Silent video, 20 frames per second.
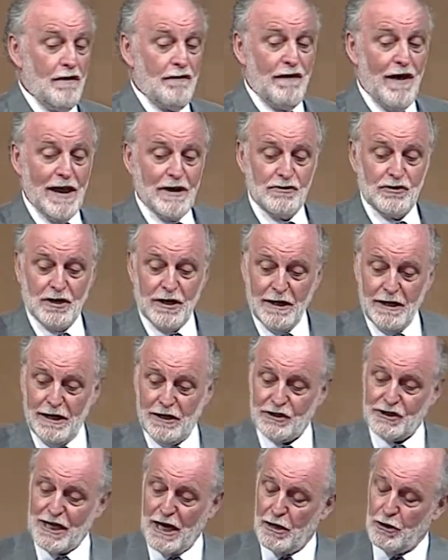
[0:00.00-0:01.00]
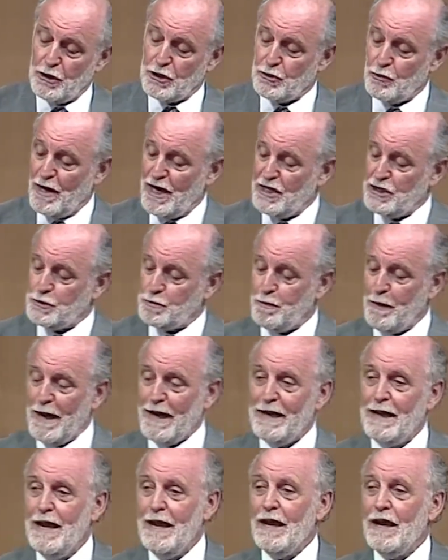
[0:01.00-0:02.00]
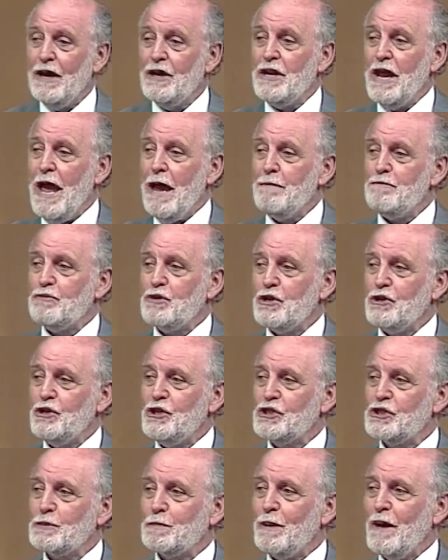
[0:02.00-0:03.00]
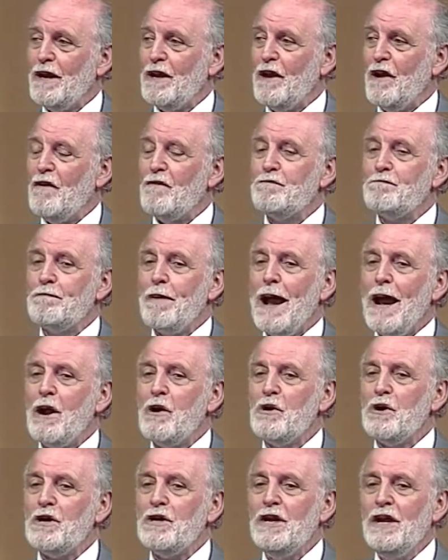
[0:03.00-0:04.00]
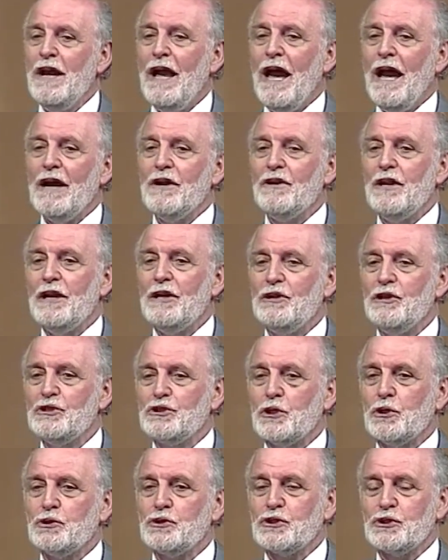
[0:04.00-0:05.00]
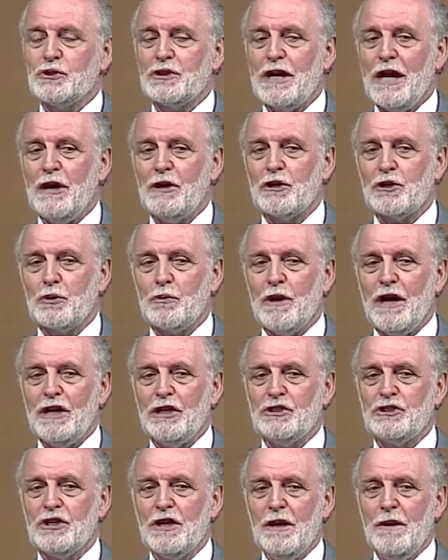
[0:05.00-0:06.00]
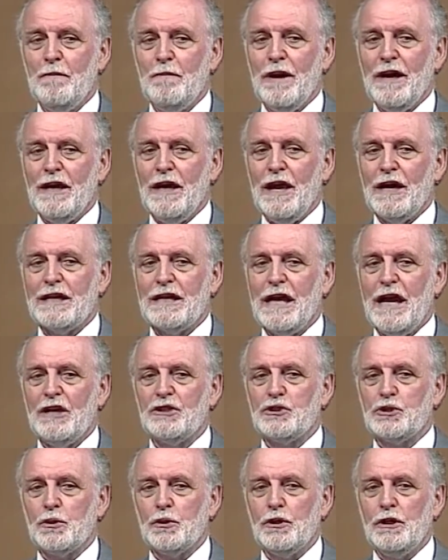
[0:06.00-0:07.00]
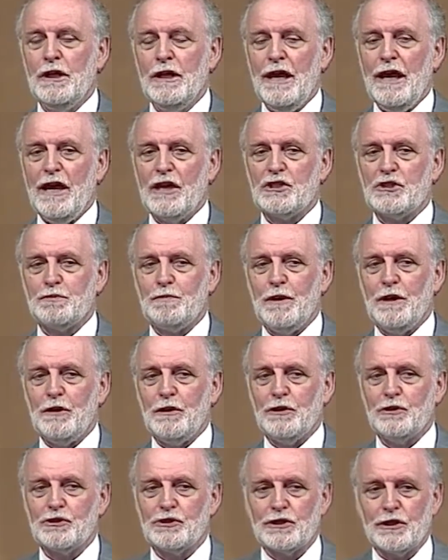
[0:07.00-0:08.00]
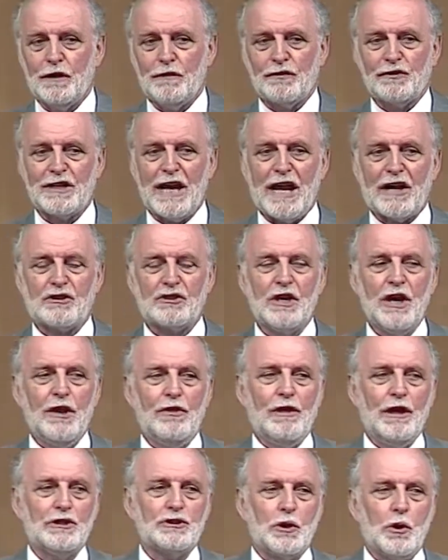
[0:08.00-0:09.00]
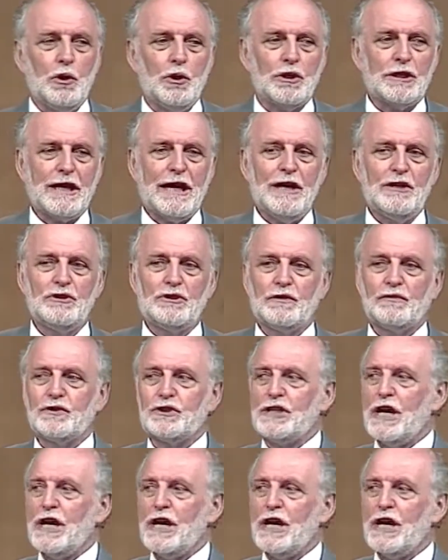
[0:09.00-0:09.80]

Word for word: event is characterized by an empty display of power, and it is also characterized by a casual experience of sex. There's all kinds of